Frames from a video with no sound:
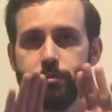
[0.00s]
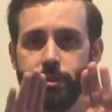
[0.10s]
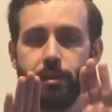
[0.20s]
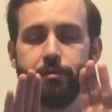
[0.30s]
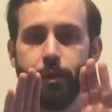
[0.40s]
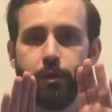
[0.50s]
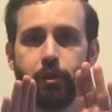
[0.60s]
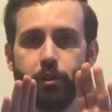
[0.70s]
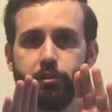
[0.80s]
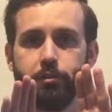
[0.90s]
stay very
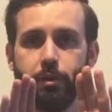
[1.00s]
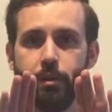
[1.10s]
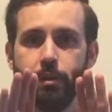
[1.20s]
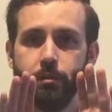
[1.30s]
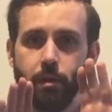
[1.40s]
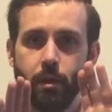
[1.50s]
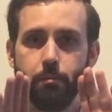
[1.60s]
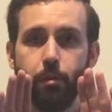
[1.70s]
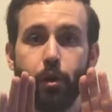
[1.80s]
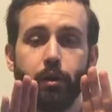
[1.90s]
close to it,
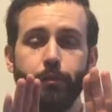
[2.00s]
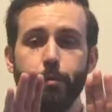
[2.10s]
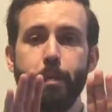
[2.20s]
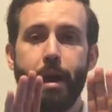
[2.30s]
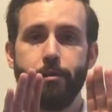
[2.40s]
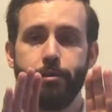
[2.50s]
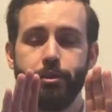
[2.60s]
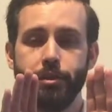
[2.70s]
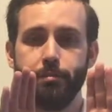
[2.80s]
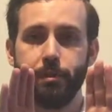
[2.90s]
barring a few pattern
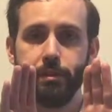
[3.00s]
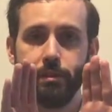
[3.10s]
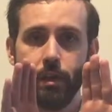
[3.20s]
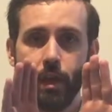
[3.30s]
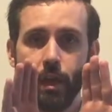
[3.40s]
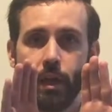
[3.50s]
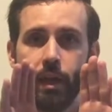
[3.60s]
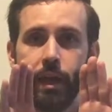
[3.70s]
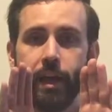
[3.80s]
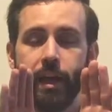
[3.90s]
adjustments.
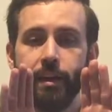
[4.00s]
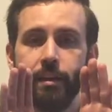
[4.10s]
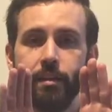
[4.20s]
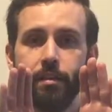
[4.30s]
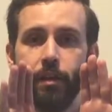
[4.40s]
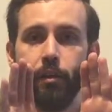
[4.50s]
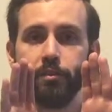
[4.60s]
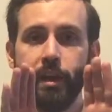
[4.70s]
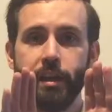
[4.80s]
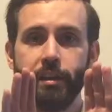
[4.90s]
And they'll
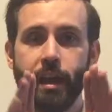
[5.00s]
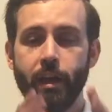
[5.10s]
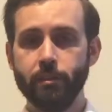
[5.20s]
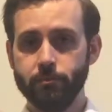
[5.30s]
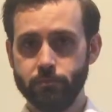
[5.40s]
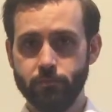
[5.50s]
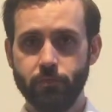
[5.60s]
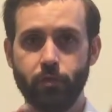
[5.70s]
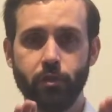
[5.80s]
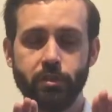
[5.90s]
take that,
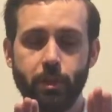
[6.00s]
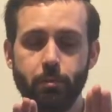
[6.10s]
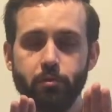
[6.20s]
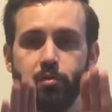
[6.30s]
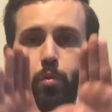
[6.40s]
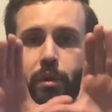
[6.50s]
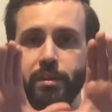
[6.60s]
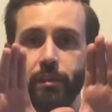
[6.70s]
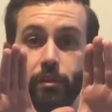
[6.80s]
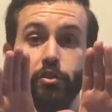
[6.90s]
for example,
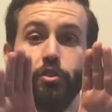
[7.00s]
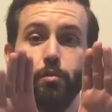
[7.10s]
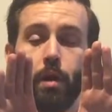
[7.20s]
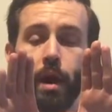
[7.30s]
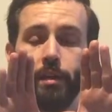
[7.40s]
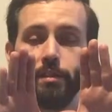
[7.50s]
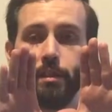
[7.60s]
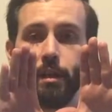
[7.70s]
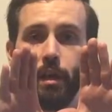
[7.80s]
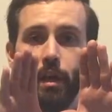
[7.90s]
27-inch U-rise,
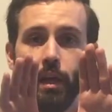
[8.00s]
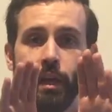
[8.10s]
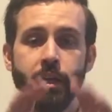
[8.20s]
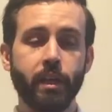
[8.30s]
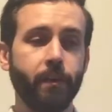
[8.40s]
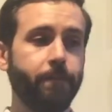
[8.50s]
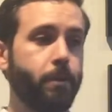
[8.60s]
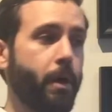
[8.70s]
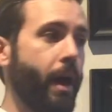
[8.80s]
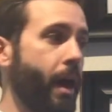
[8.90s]
and if
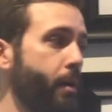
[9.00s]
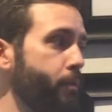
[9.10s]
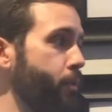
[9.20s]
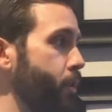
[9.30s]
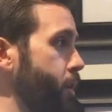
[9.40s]
you have